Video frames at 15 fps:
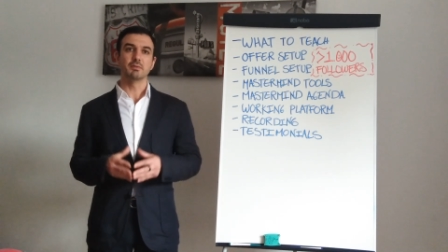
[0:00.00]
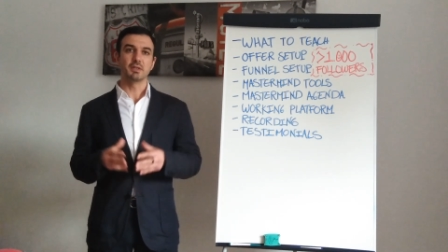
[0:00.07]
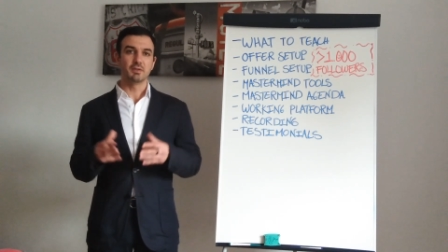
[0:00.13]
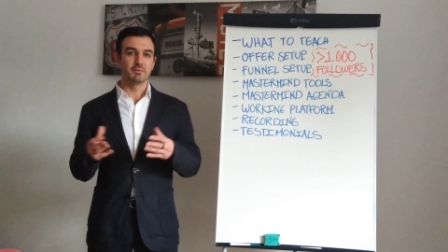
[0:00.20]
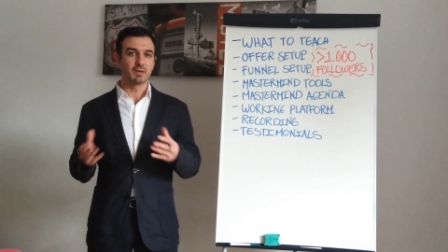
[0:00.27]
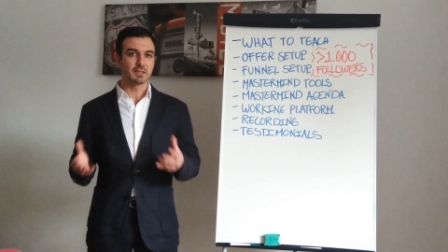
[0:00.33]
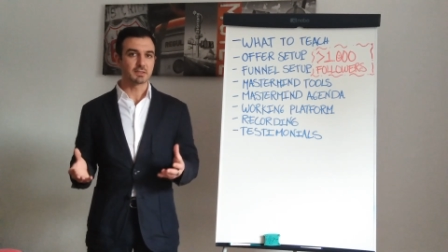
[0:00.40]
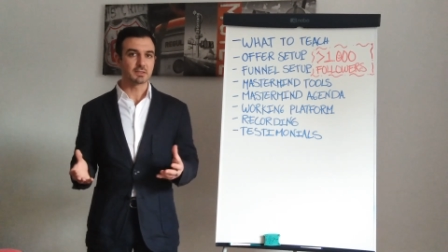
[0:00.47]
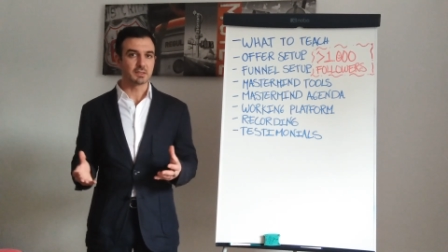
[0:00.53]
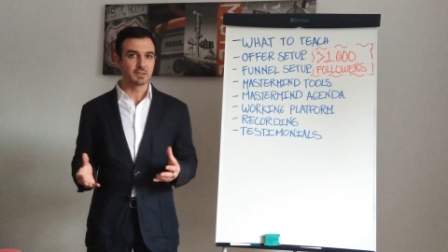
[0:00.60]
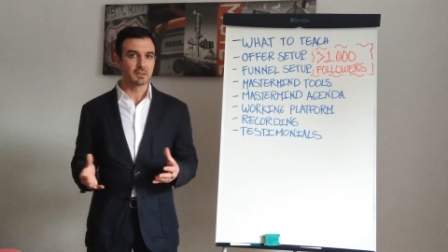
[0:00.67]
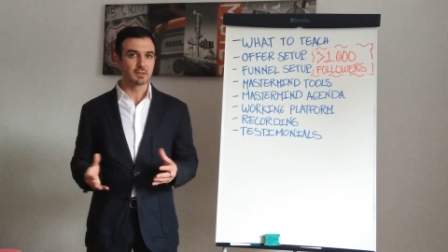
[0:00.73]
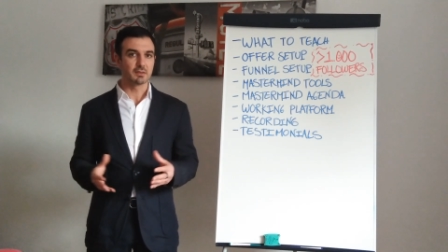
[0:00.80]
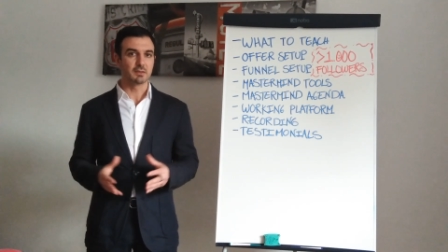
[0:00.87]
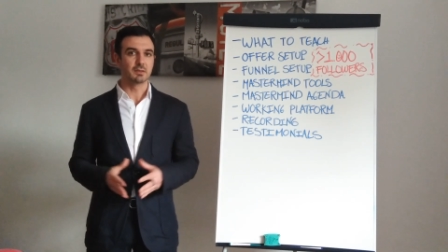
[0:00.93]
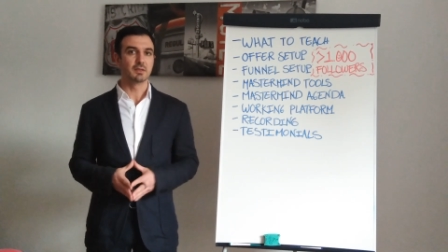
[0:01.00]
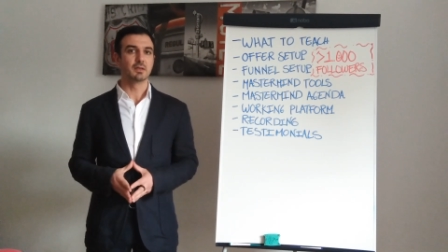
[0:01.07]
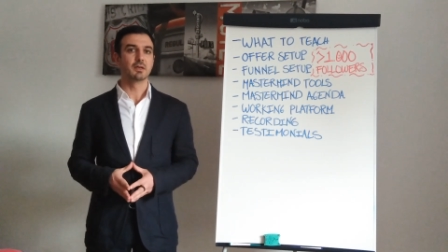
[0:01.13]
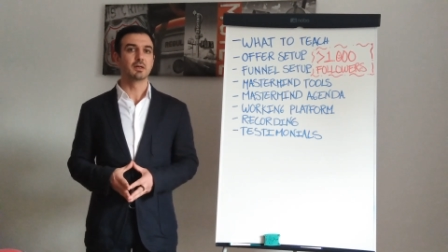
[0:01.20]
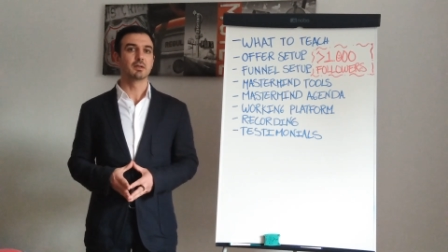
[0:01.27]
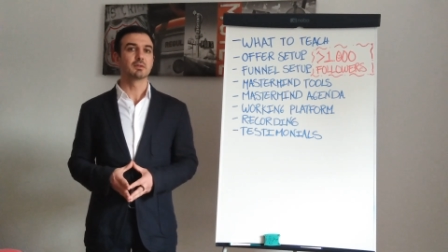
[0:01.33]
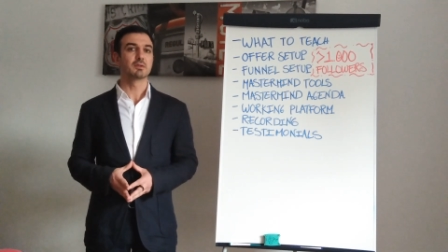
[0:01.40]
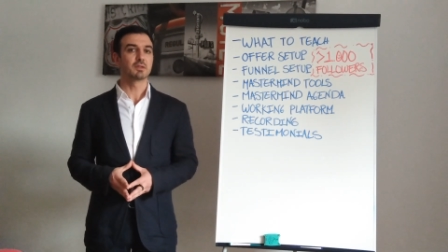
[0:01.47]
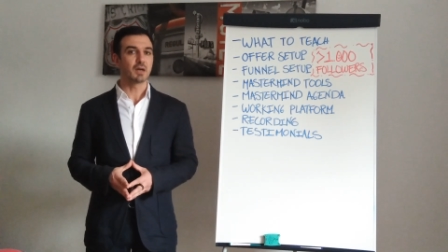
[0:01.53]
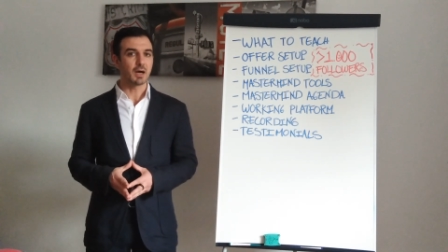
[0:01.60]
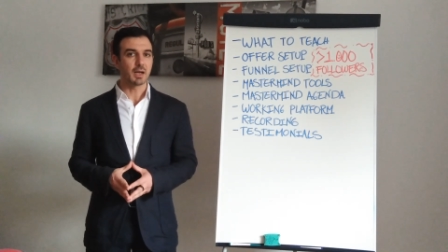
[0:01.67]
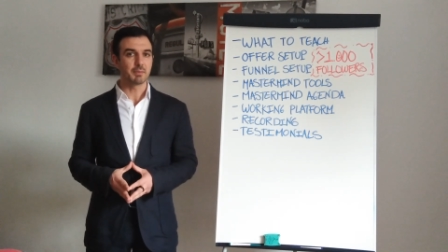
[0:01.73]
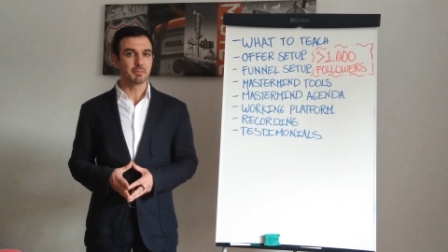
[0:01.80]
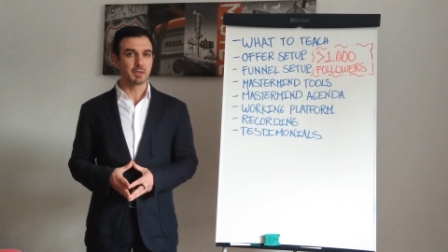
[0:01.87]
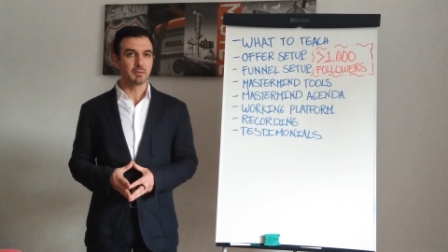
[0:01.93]
investing
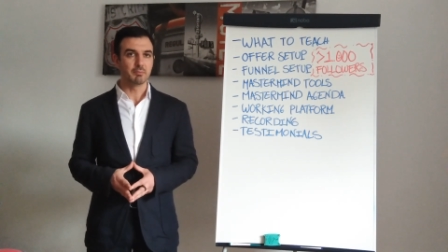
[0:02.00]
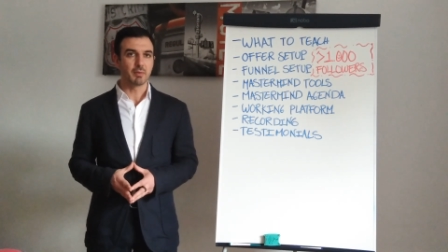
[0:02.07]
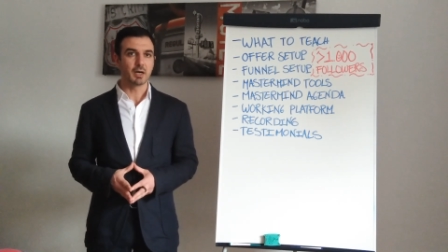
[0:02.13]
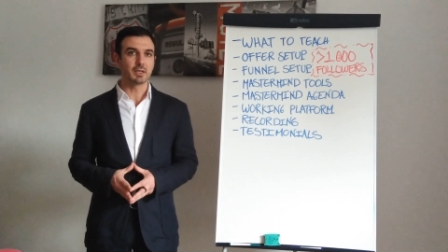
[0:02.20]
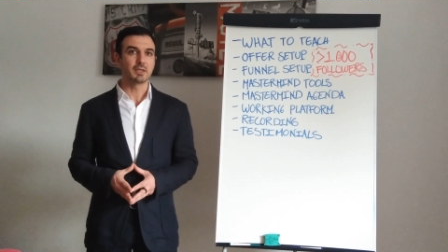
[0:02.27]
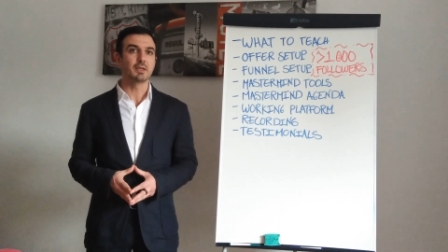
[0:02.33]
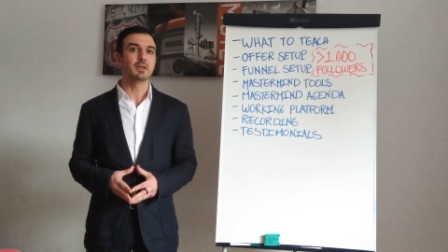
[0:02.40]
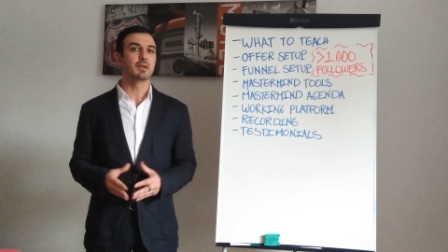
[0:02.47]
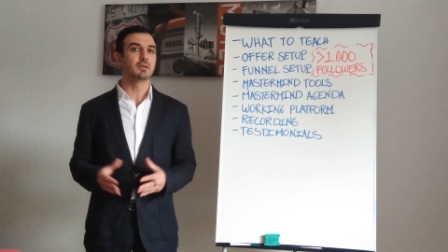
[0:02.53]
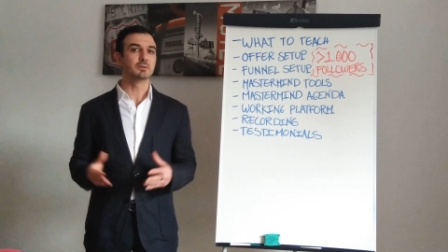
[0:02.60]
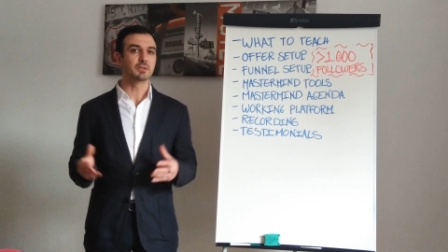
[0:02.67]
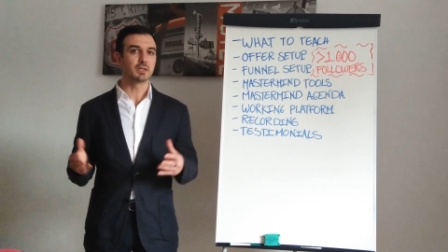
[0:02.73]
time and money in